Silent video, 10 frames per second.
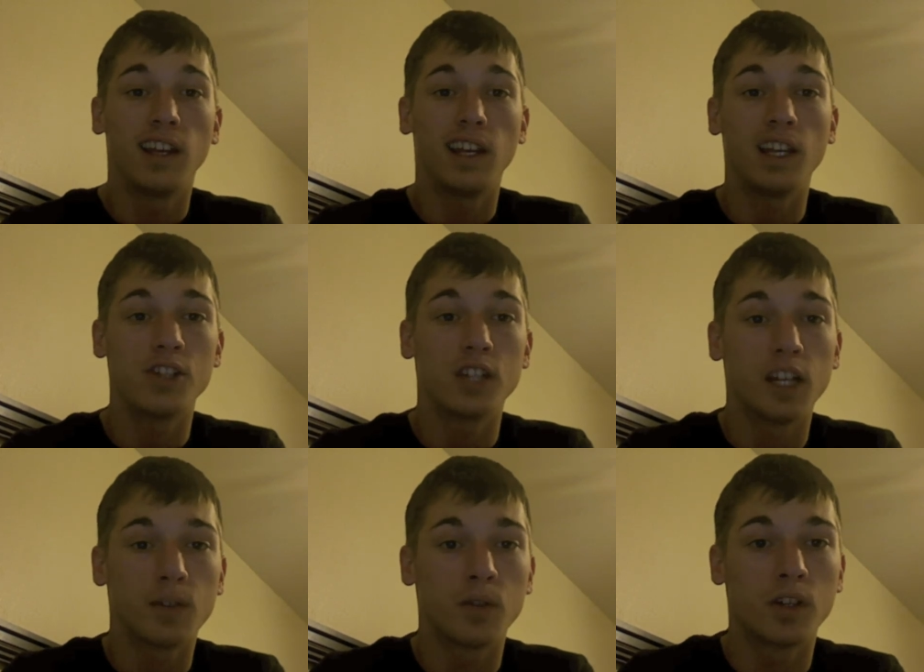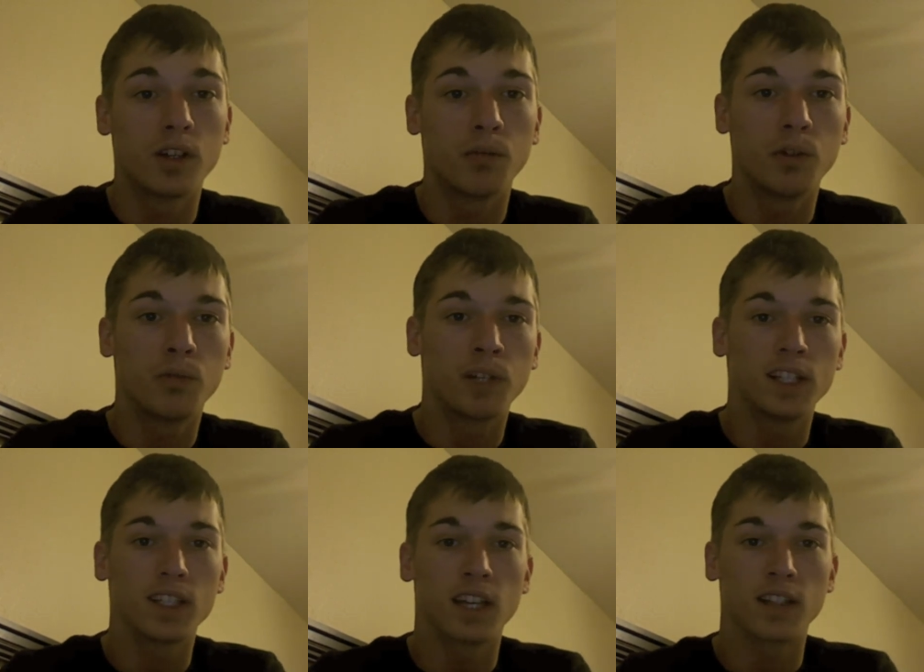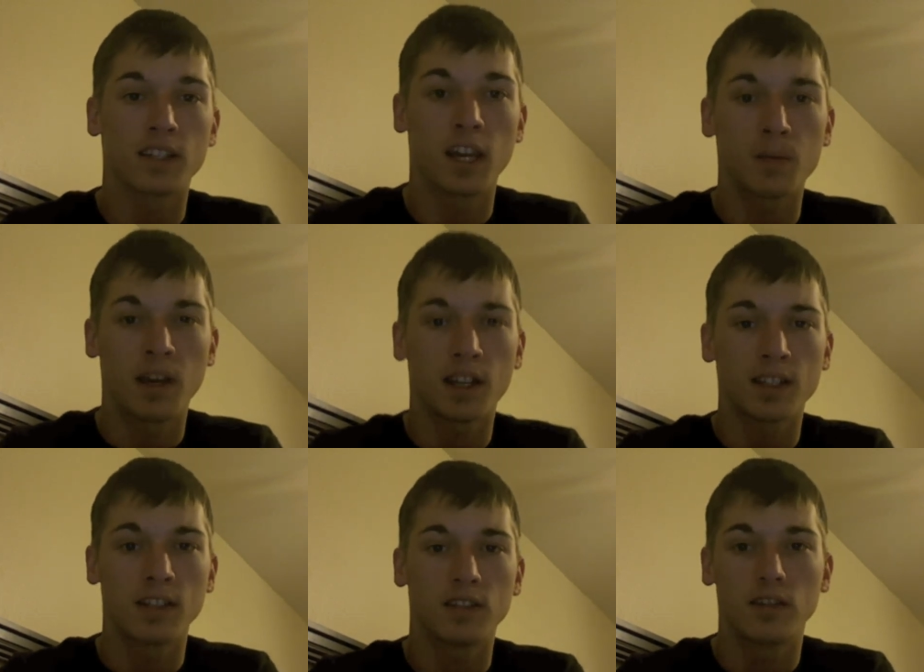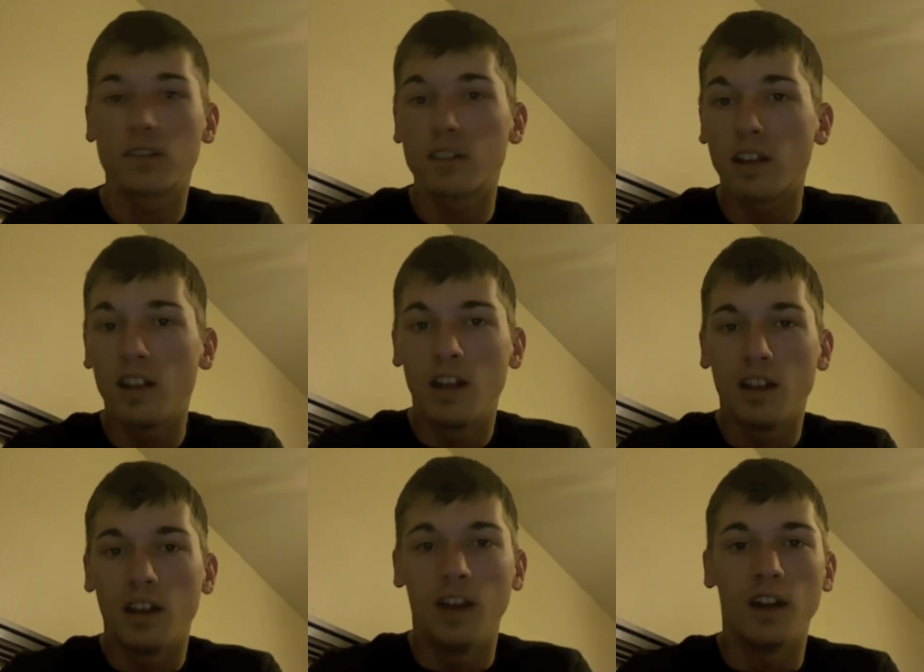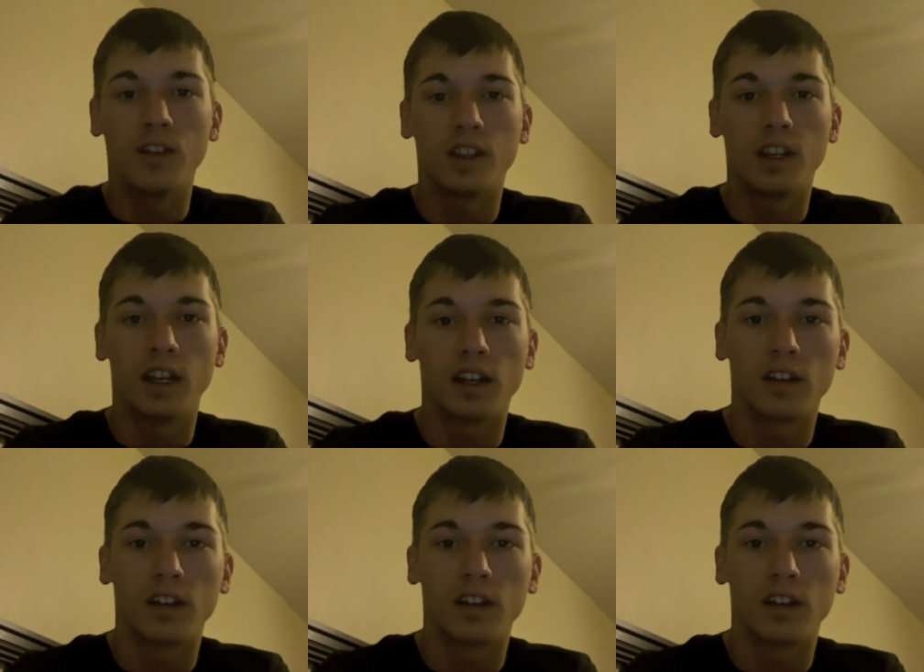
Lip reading: each and every one of the blueprints, escape exits, and everything.